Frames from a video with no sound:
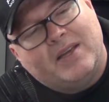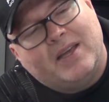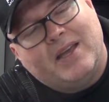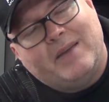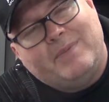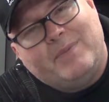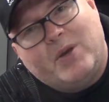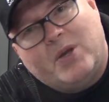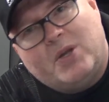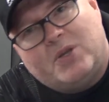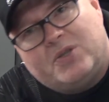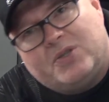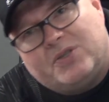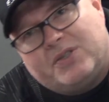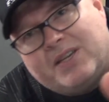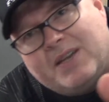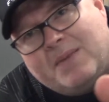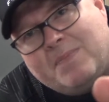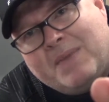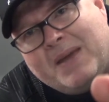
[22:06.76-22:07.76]

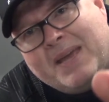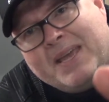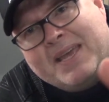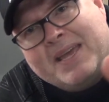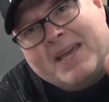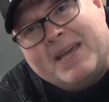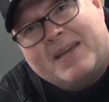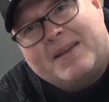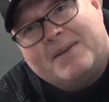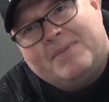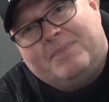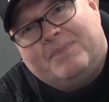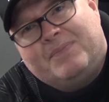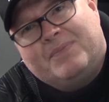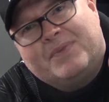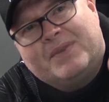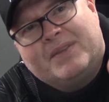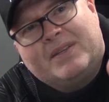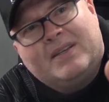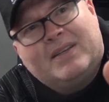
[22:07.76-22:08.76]
Emergency Mayhem,
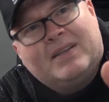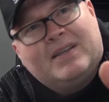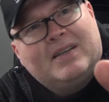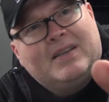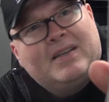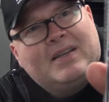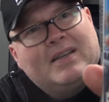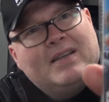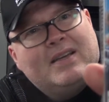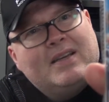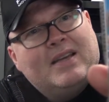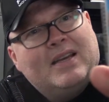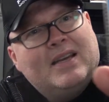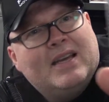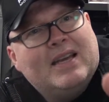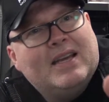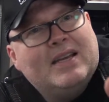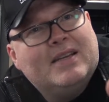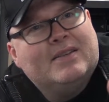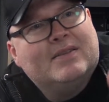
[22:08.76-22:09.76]

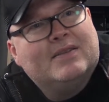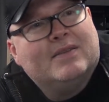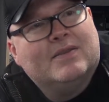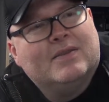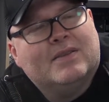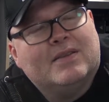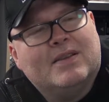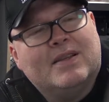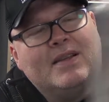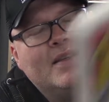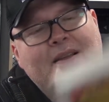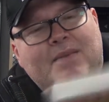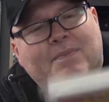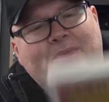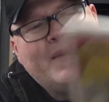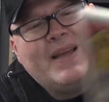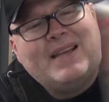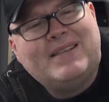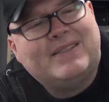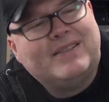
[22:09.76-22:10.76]
and
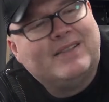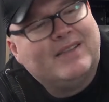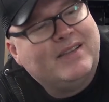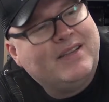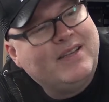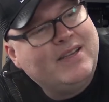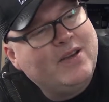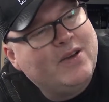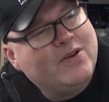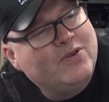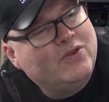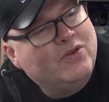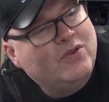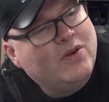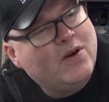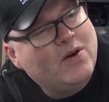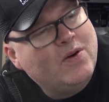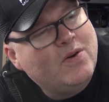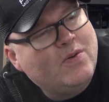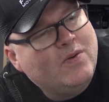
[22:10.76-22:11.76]
basically you
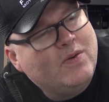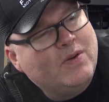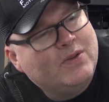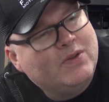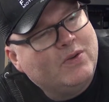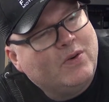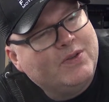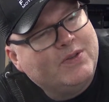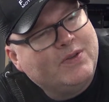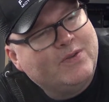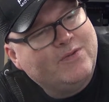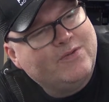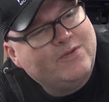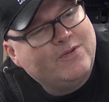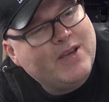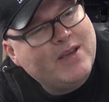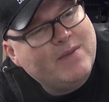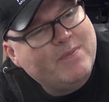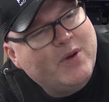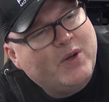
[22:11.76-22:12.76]
control a choice of
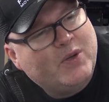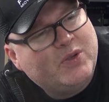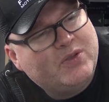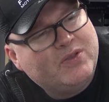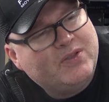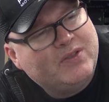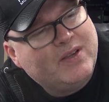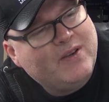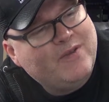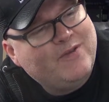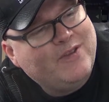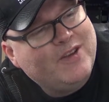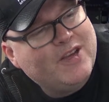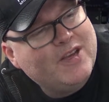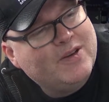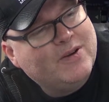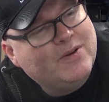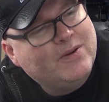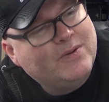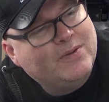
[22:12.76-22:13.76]
3 emergency
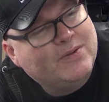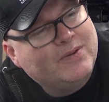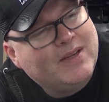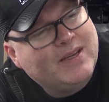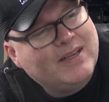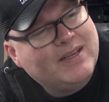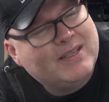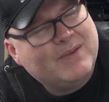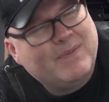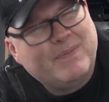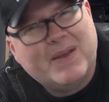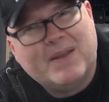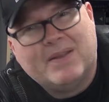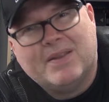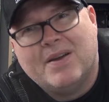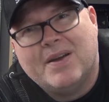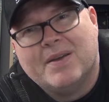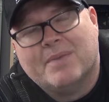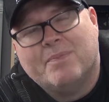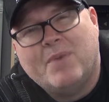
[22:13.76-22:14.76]
vehicles, and it's a bit
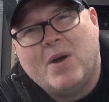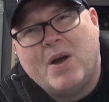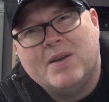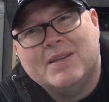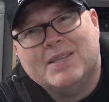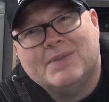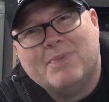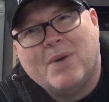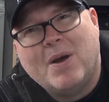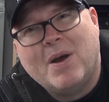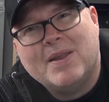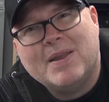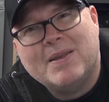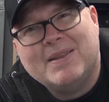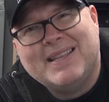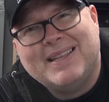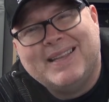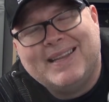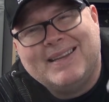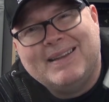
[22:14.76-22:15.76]
like it's a
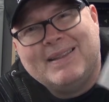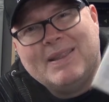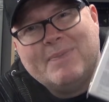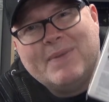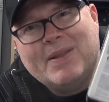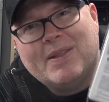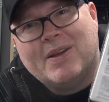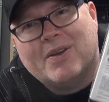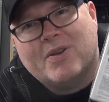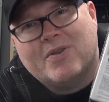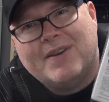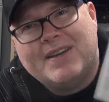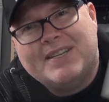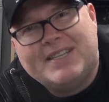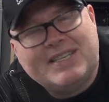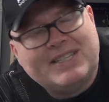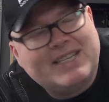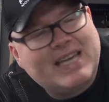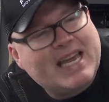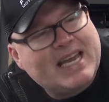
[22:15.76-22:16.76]
little bit like
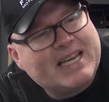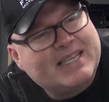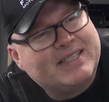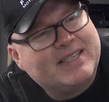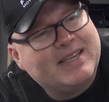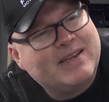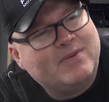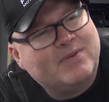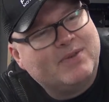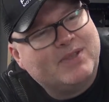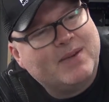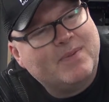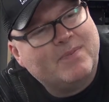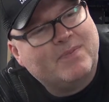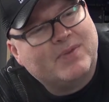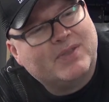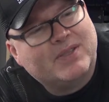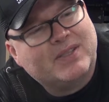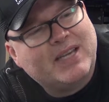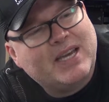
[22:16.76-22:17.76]
Crazy Taxi on
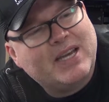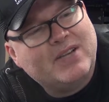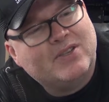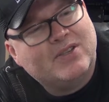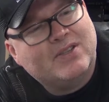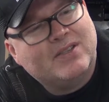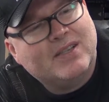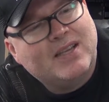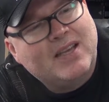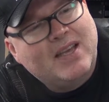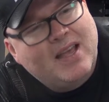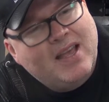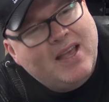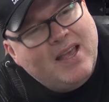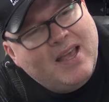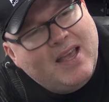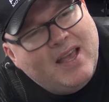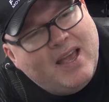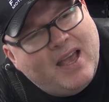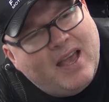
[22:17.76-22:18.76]
some stages,
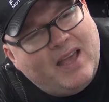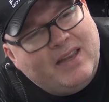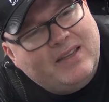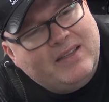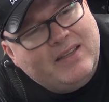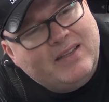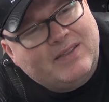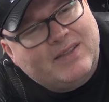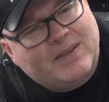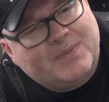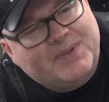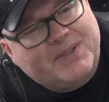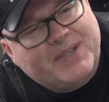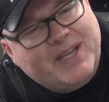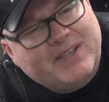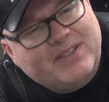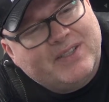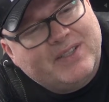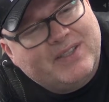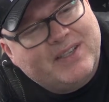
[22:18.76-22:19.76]
and then in some
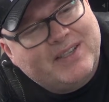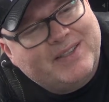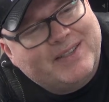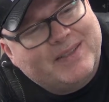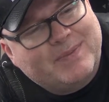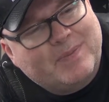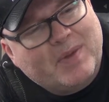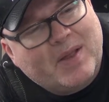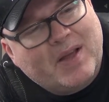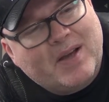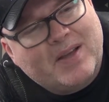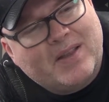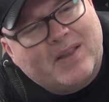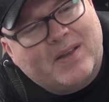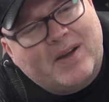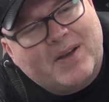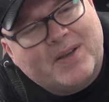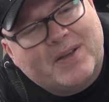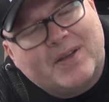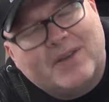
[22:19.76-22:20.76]
stages it's like a
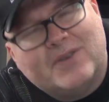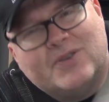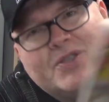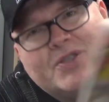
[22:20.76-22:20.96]
light gun